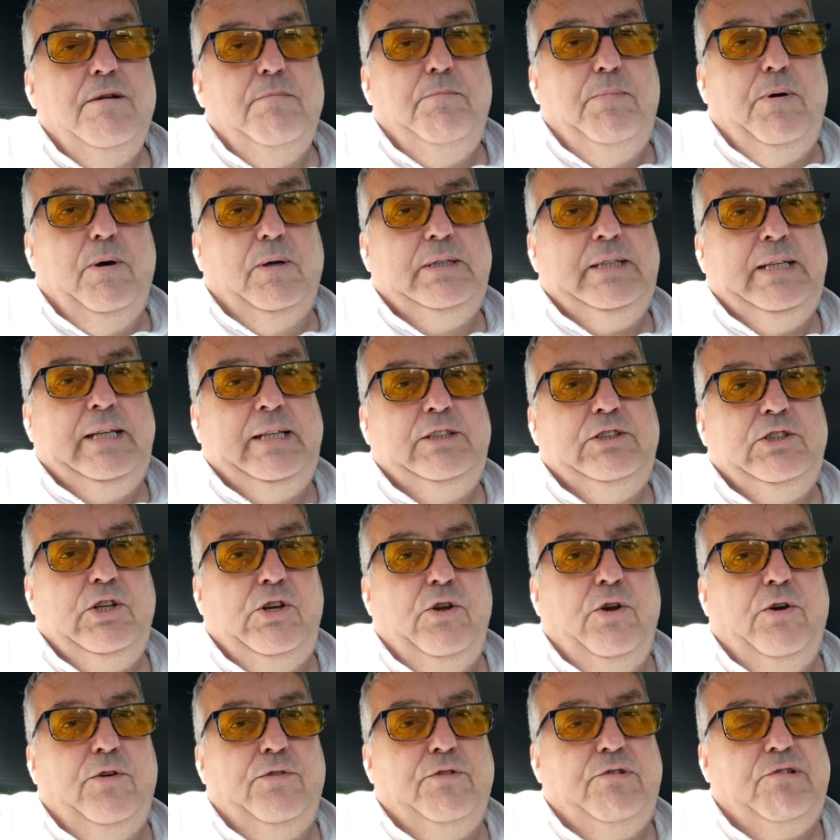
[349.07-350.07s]
put into
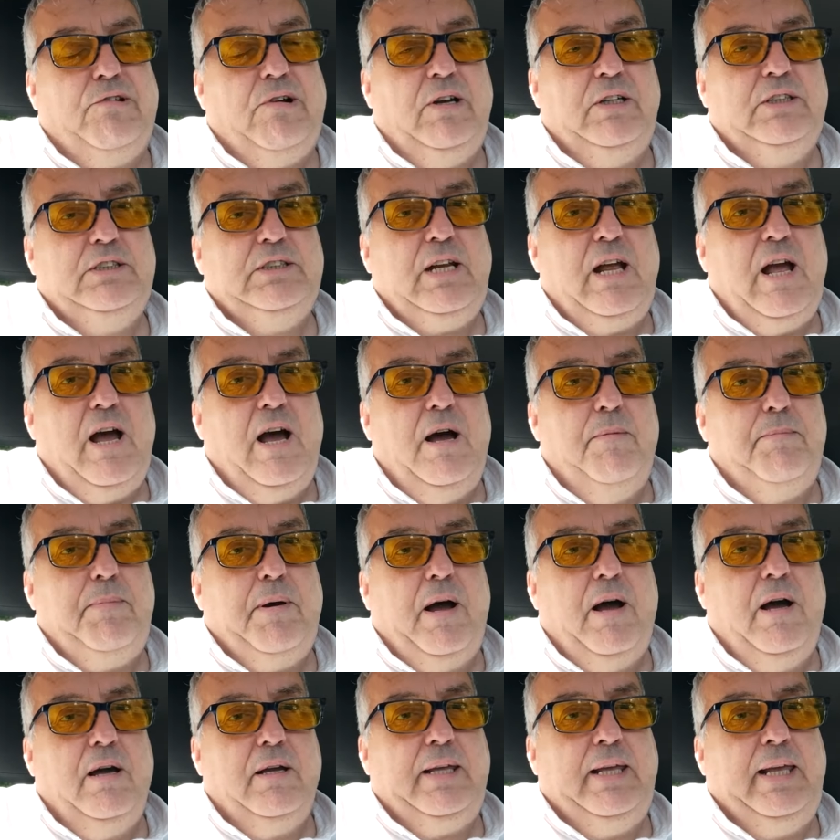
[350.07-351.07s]
the authorised car
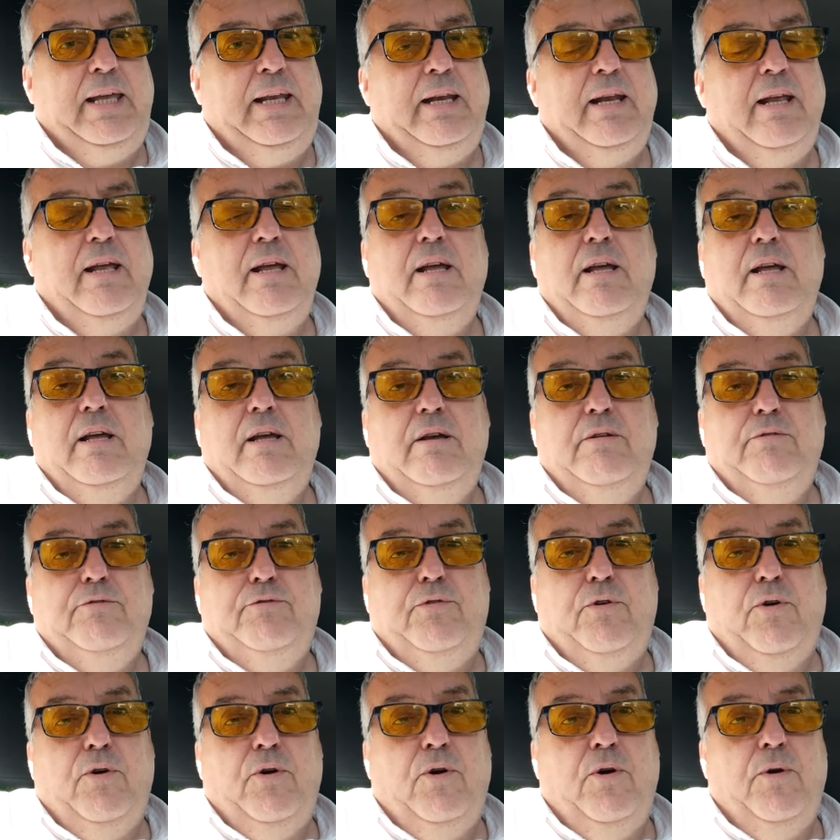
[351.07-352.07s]
parking
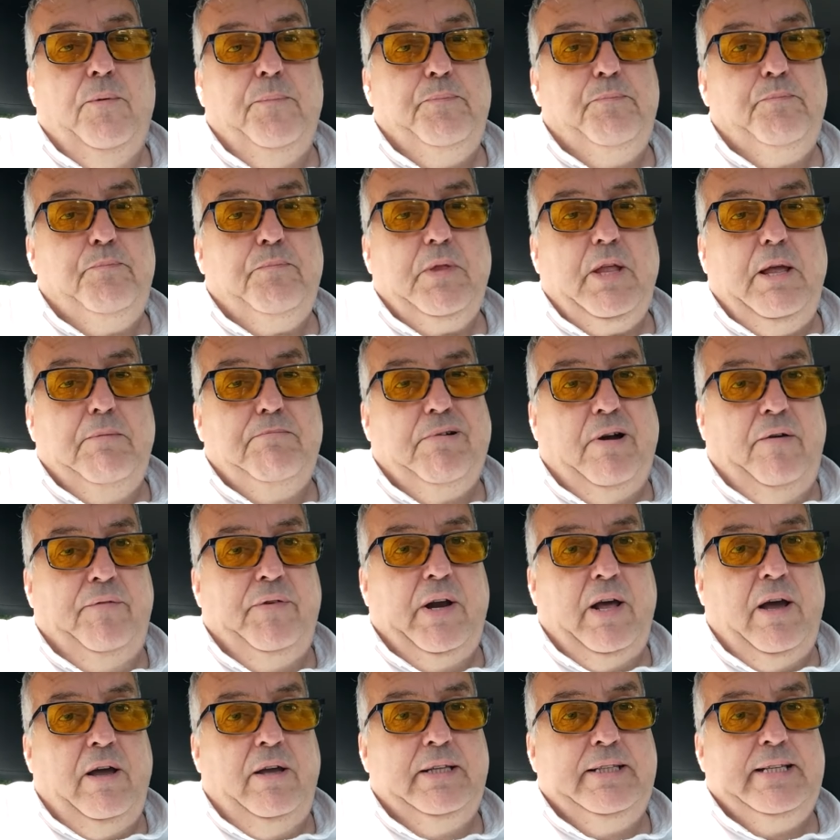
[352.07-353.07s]
for
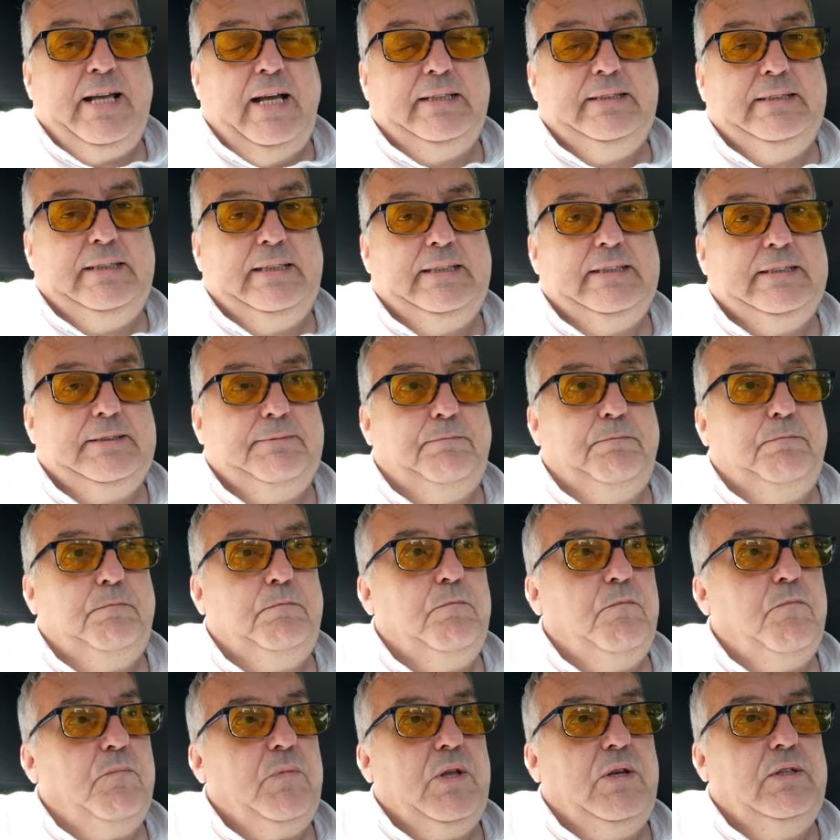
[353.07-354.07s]
private eye taxis,
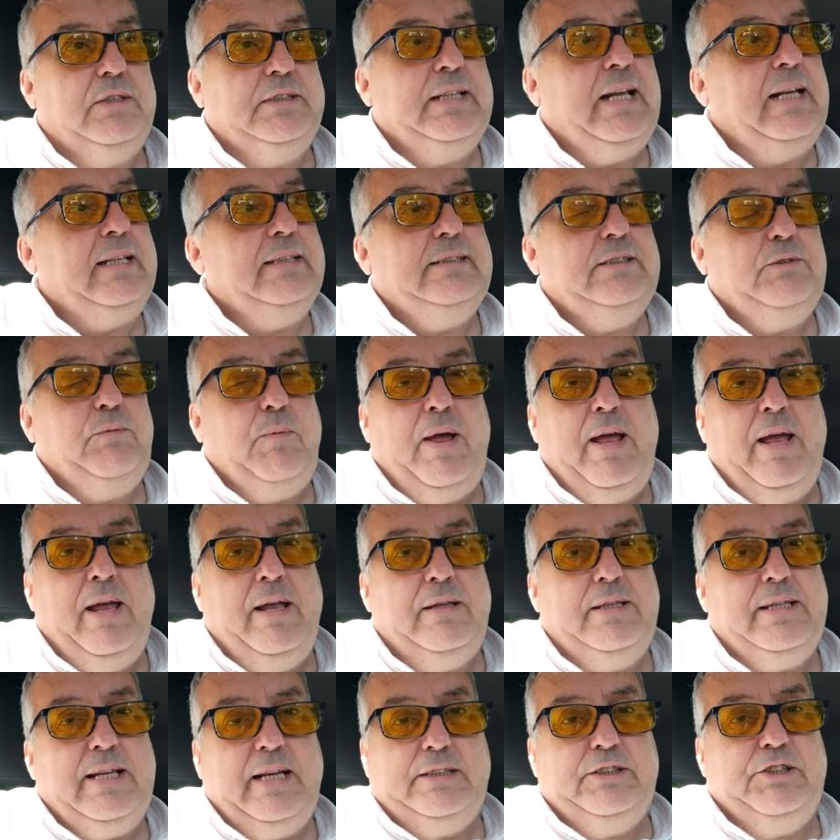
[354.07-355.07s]
because that's where
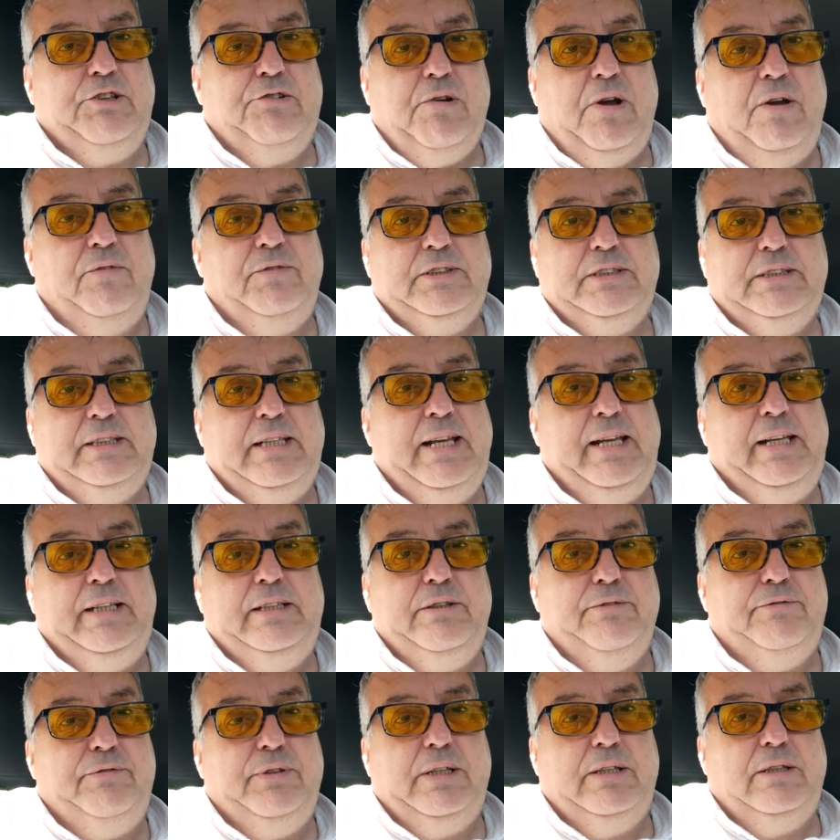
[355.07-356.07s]
taxi drivers need
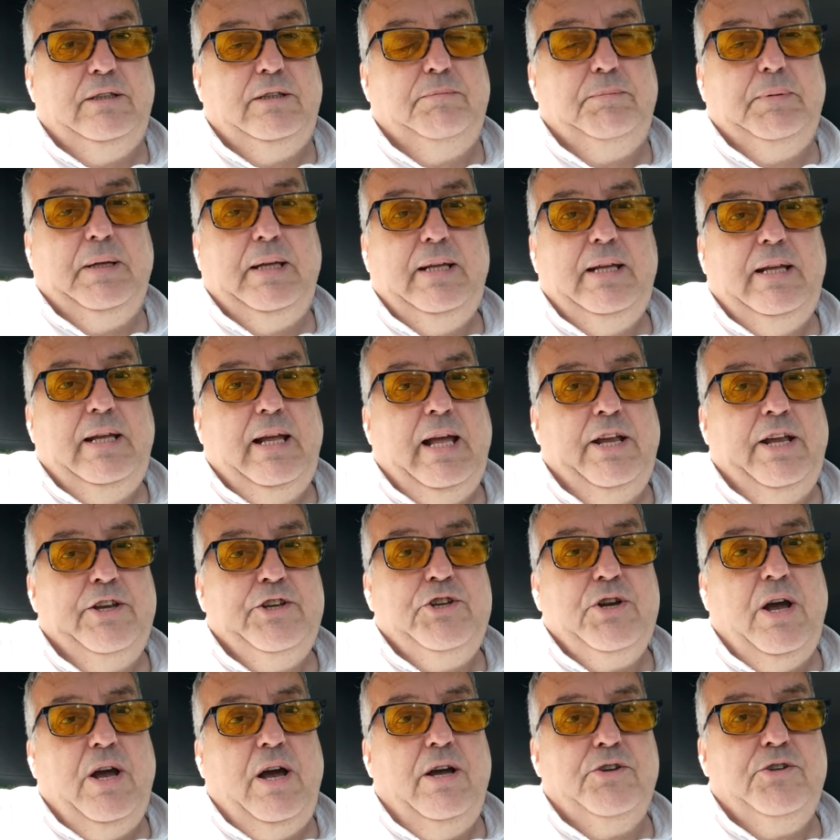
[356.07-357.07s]
to fill up and
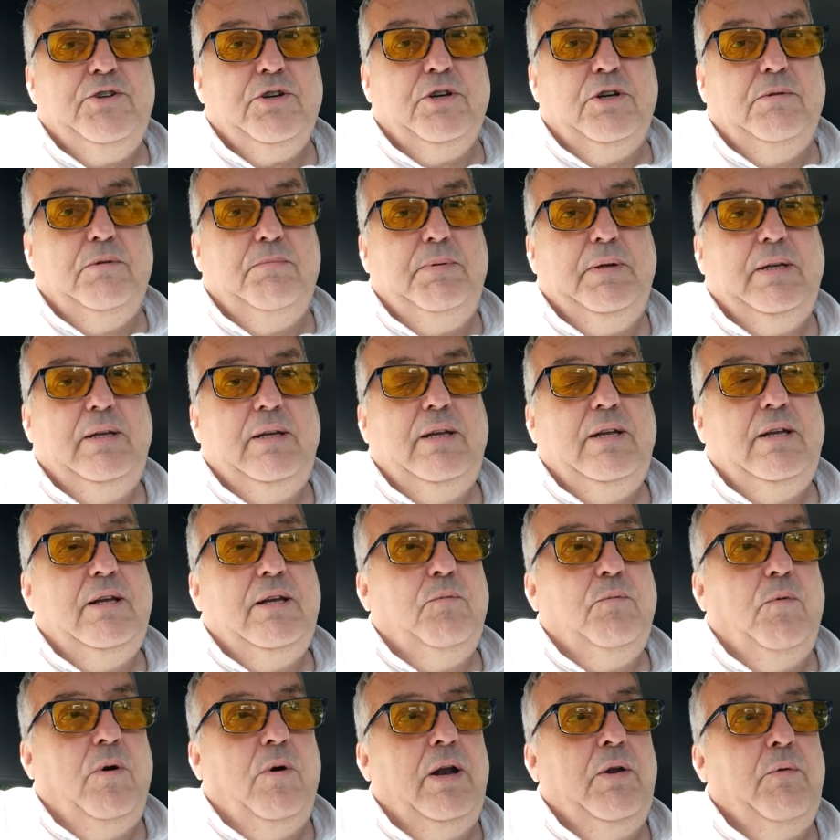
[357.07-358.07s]
charge up
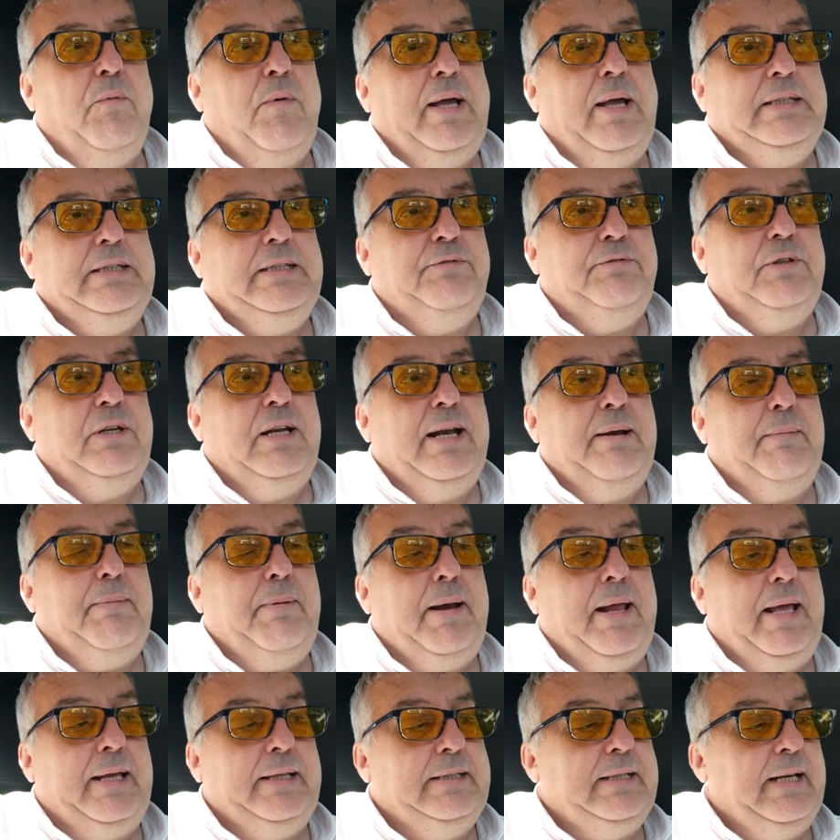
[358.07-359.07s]
while they're waiting for the
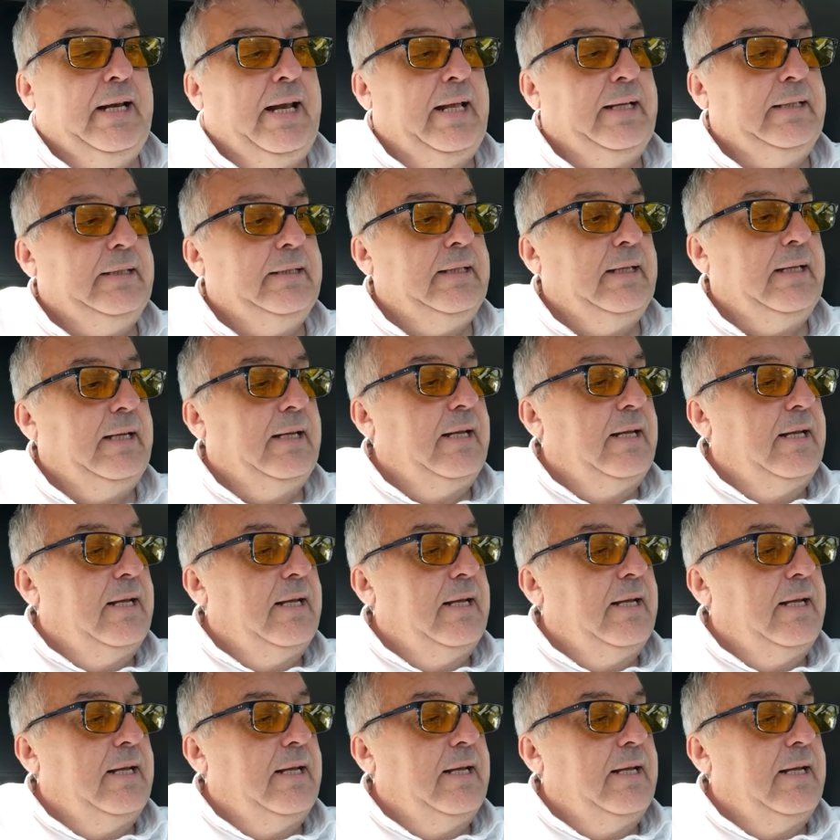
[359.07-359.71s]
plane to land.